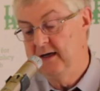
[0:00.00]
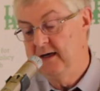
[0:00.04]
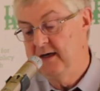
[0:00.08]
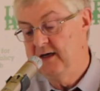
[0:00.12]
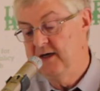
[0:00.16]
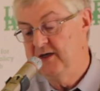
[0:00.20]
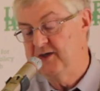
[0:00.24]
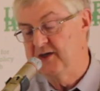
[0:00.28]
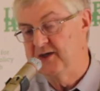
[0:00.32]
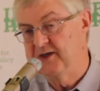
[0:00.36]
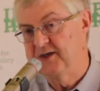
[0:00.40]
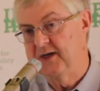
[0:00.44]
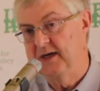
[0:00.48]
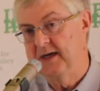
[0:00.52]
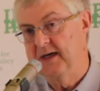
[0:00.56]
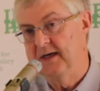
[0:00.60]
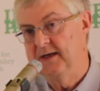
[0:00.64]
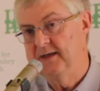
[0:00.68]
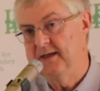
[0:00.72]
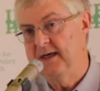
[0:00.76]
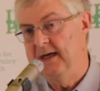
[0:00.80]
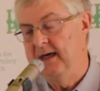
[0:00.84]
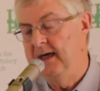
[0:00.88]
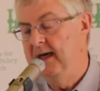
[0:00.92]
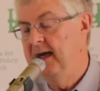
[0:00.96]

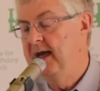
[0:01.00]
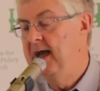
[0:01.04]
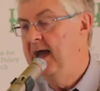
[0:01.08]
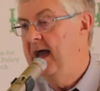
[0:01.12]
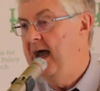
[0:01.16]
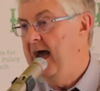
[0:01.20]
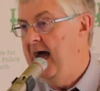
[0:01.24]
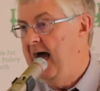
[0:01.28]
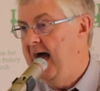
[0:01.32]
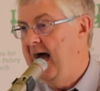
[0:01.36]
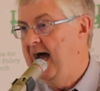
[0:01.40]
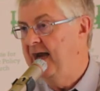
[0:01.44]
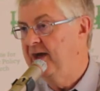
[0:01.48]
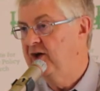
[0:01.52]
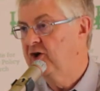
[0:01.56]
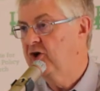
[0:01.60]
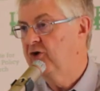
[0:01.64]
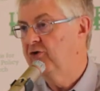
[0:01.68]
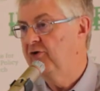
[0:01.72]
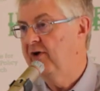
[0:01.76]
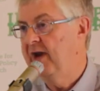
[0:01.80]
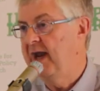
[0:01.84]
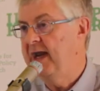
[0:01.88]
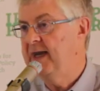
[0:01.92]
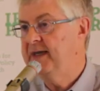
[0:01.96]
society, and
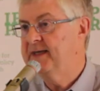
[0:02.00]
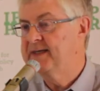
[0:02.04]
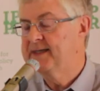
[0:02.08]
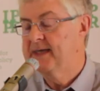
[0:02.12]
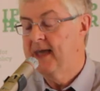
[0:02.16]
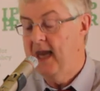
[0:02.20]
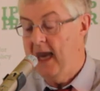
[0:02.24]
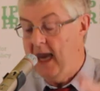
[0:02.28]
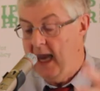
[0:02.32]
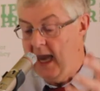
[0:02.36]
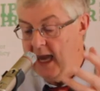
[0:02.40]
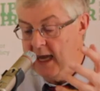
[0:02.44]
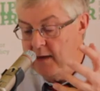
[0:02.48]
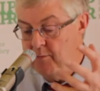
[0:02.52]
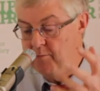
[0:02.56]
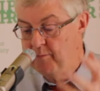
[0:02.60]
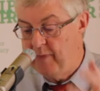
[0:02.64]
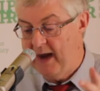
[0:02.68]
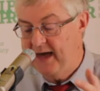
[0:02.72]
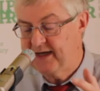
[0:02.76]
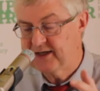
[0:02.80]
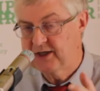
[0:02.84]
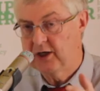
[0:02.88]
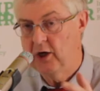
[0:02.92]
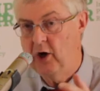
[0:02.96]
creates a
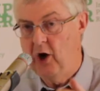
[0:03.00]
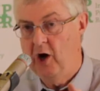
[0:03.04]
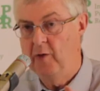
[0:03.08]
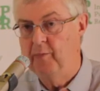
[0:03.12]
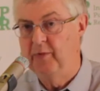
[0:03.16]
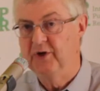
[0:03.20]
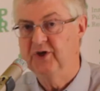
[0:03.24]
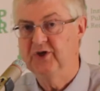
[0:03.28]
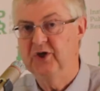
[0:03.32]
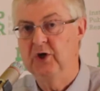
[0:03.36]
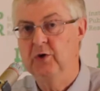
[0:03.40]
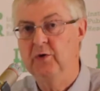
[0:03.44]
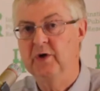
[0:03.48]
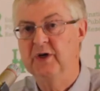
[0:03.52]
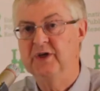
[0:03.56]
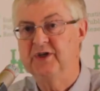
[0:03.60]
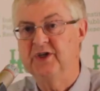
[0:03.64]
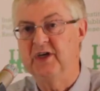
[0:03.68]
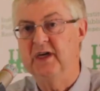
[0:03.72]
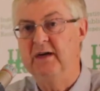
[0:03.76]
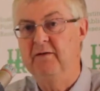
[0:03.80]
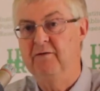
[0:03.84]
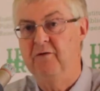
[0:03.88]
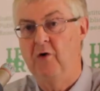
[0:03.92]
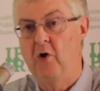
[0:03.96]
better
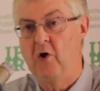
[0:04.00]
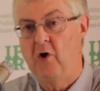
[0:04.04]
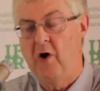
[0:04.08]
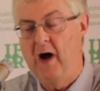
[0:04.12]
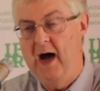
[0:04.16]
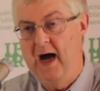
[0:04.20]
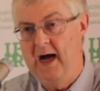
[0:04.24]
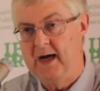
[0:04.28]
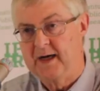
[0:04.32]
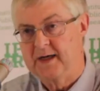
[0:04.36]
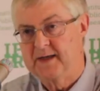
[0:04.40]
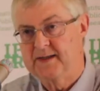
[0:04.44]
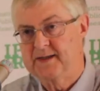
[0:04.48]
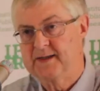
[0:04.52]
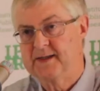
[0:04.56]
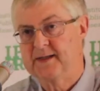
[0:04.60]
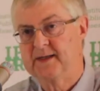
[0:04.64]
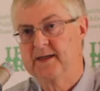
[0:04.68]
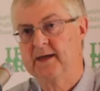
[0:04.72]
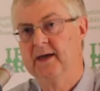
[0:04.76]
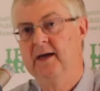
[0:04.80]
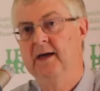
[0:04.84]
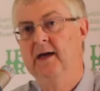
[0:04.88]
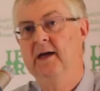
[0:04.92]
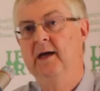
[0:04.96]
opportunity for
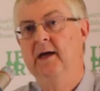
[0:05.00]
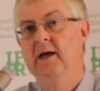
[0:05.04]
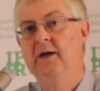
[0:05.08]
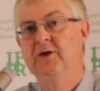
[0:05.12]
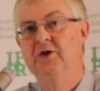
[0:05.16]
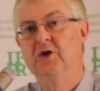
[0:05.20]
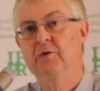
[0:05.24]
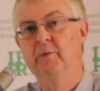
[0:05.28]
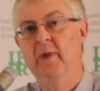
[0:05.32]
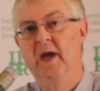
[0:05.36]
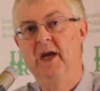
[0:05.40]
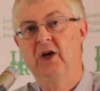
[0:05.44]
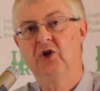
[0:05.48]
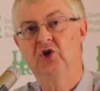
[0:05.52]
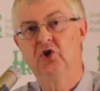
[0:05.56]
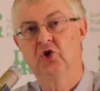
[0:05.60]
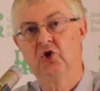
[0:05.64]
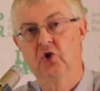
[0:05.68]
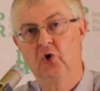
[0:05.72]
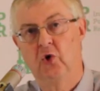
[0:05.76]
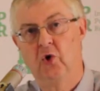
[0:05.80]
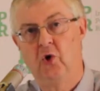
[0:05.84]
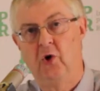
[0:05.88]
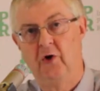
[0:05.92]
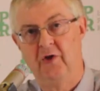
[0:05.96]
us to make
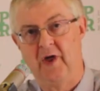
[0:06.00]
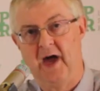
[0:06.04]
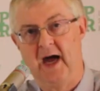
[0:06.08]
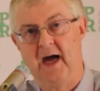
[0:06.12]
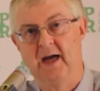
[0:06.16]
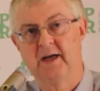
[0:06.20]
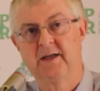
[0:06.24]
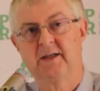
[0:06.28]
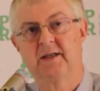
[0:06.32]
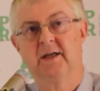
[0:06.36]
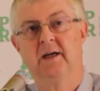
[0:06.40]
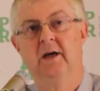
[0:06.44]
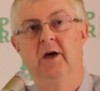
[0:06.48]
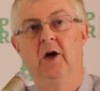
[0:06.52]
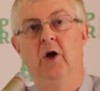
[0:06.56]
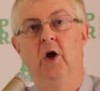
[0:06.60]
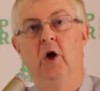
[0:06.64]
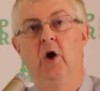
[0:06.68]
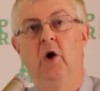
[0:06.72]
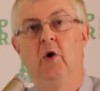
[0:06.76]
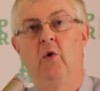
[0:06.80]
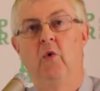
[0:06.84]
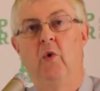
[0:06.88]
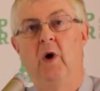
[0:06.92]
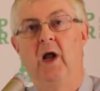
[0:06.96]
sure that
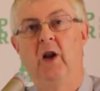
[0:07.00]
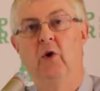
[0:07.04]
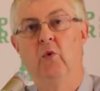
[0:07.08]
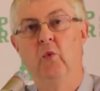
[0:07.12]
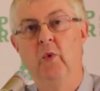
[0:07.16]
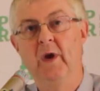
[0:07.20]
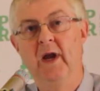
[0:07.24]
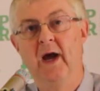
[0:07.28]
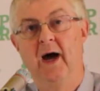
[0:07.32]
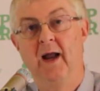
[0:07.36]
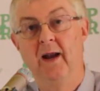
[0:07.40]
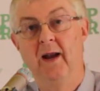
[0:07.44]
while we are